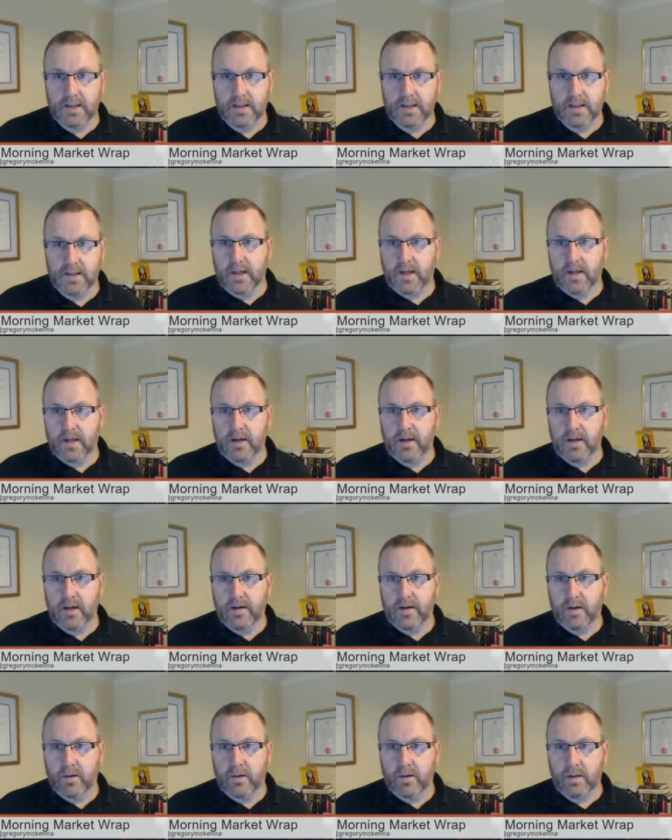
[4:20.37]
Let's do a
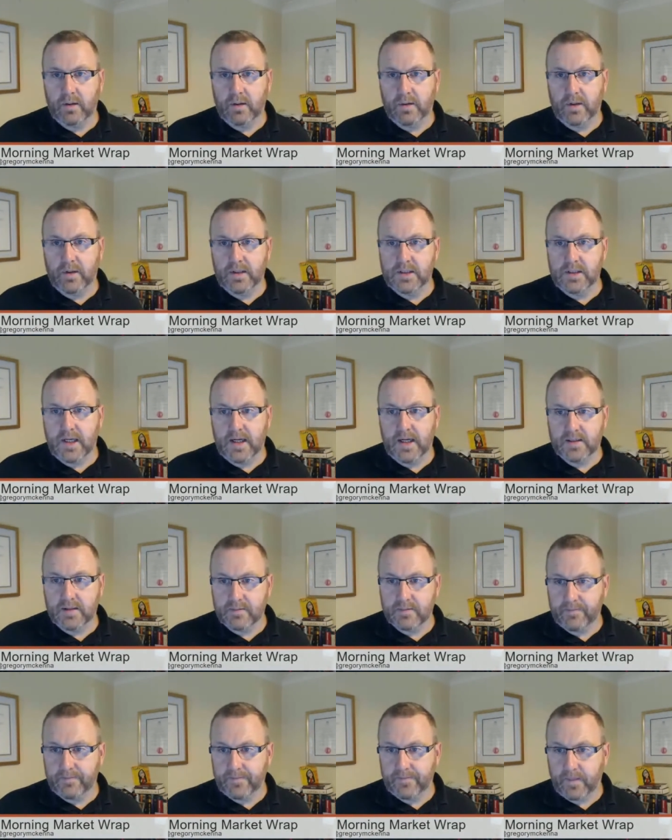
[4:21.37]
quick look at the
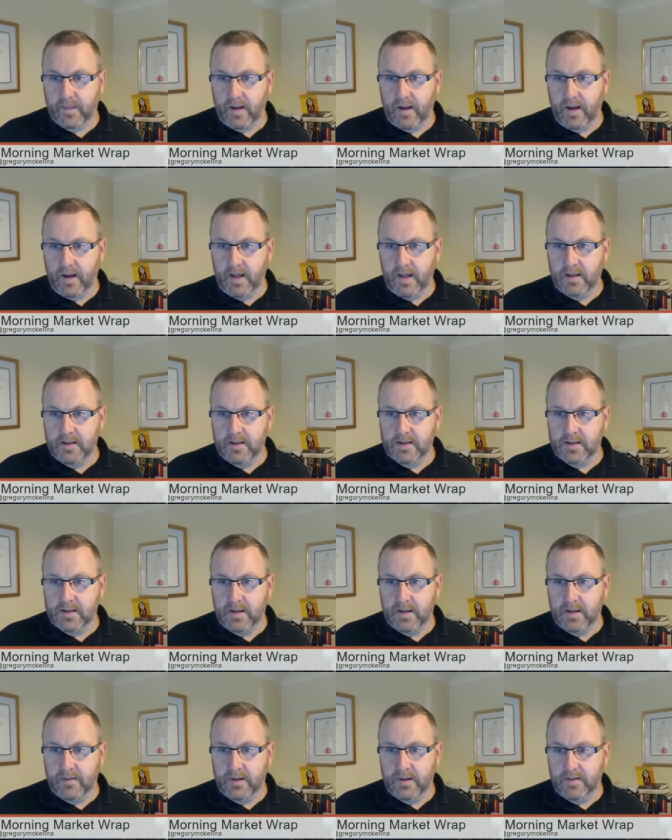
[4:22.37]
charts, and
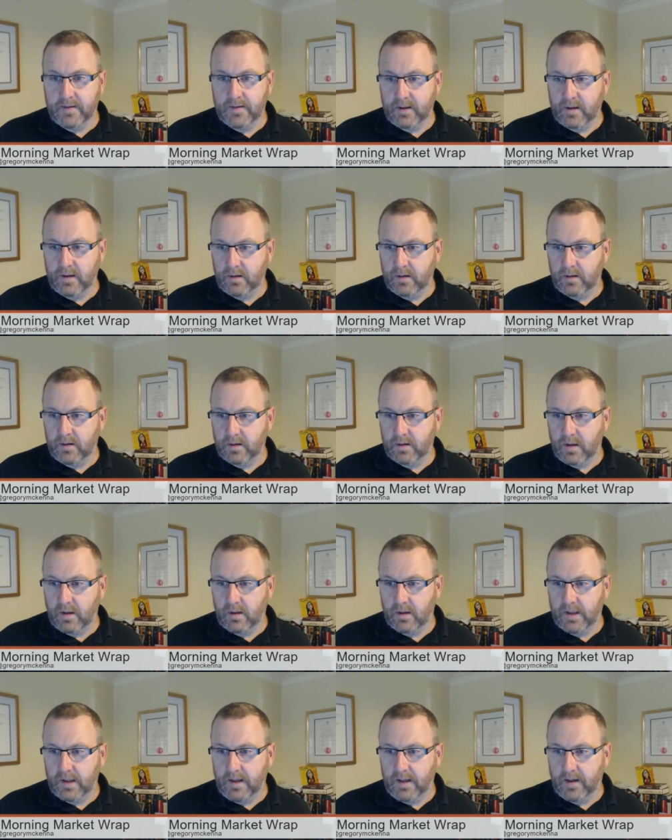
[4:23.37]
then I'll
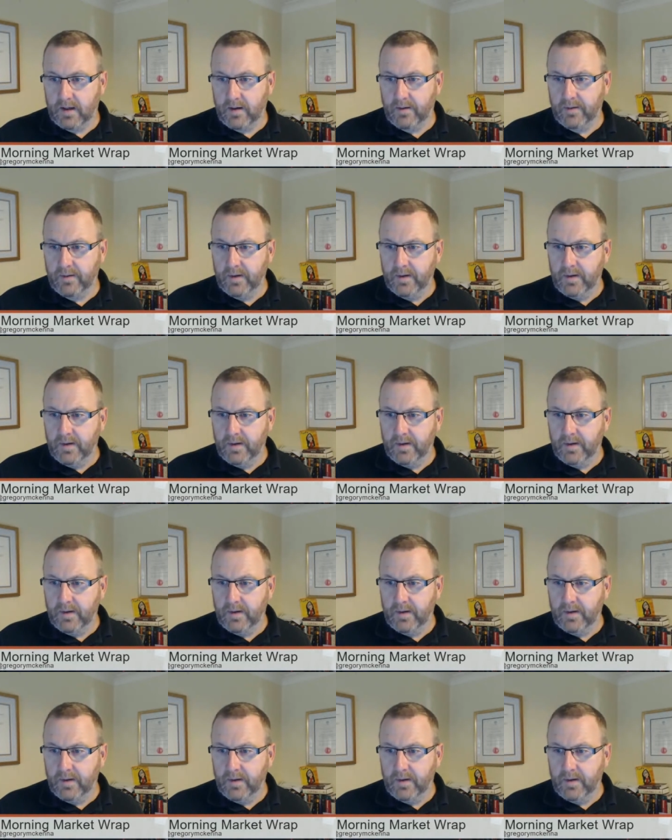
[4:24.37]
let you go,